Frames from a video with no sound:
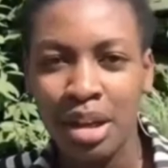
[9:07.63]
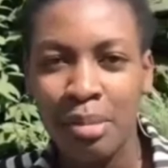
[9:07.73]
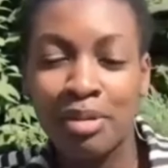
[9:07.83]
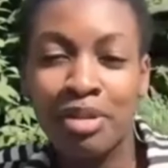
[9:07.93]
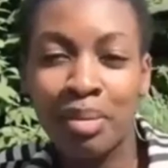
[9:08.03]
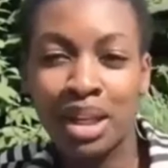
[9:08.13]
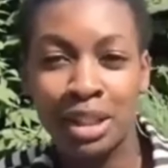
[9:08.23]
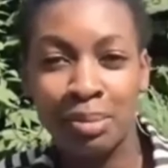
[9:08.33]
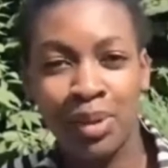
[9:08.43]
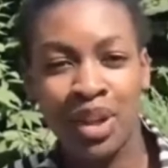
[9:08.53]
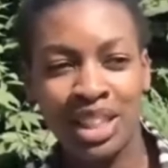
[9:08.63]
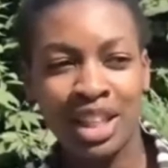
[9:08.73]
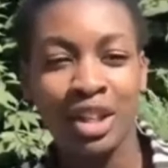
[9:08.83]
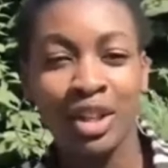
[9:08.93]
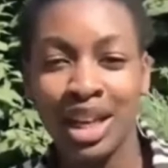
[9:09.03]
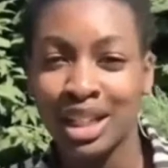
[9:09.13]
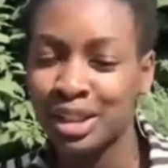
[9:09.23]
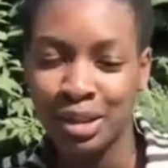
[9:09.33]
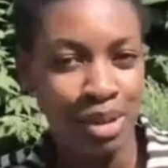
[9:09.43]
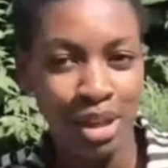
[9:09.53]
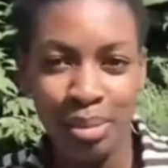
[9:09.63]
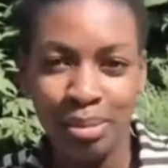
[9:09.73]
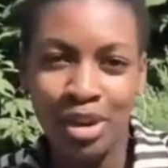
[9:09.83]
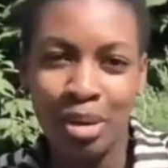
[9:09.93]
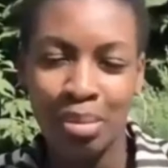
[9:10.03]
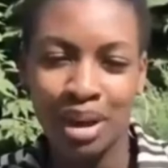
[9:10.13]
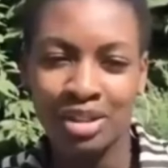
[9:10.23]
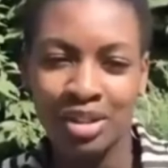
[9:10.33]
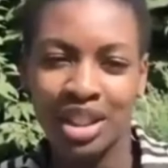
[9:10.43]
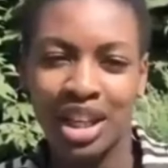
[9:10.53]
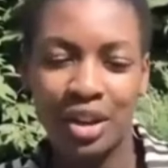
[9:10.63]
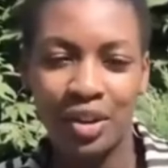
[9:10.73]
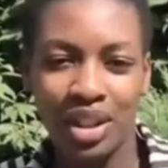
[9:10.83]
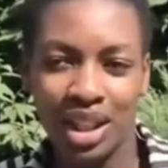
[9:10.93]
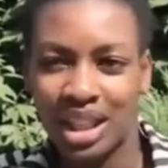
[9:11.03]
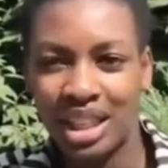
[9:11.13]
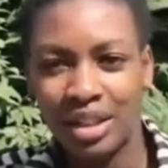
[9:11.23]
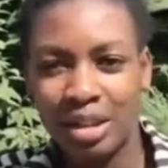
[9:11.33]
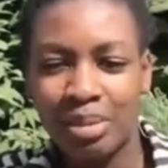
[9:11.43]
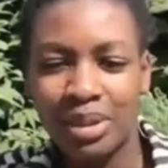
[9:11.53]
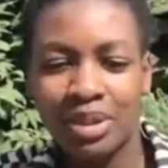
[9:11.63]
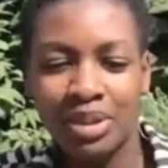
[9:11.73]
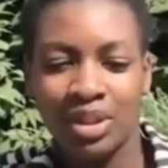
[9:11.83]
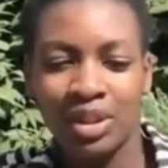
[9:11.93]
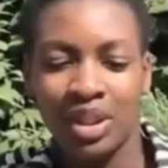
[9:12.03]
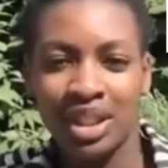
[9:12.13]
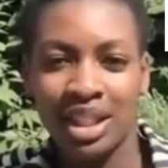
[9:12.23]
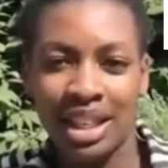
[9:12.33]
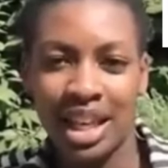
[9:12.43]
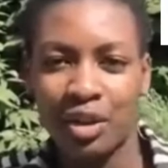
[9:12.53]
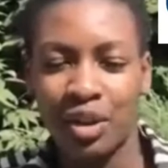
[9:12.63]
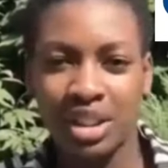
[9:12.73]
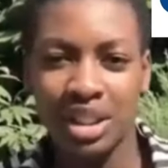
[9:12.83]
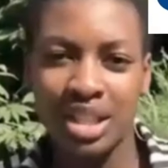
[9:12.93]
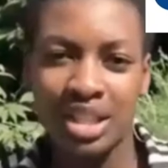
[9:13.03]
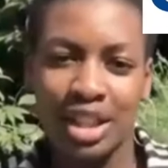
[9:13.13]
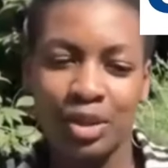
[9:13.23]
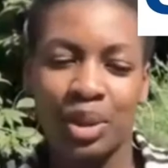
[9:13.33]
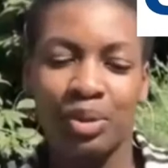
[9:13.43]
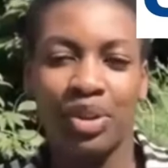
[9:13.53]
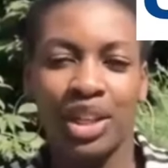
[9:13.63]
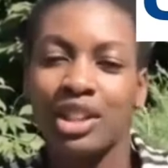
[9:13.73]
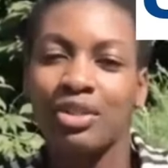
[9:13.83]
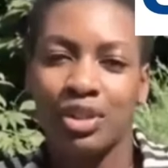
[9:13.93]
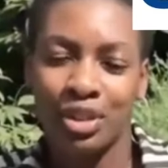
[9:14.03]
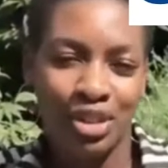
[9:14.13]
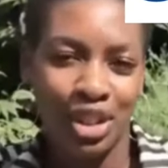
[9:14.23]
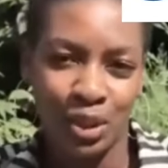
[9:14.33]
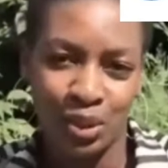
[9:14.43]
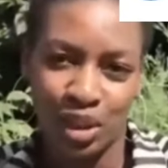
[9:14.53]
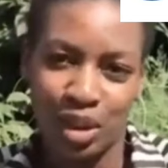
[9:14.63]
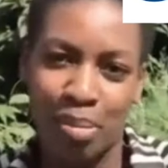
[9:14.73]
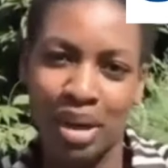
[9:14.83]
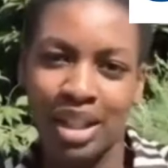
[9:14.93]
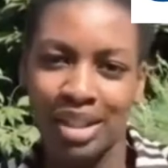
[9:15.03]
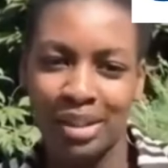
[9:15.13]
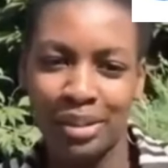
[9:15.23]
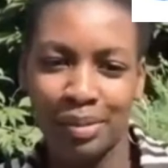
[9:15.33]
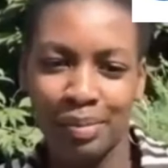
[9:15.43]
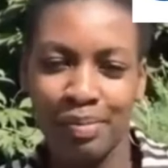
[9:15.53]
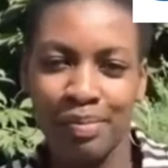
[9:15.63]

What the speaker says: But from my experience, I don't know like so many people who applied on their own and get in, because you need like a college counselor to advocate for you the school that you're applying to.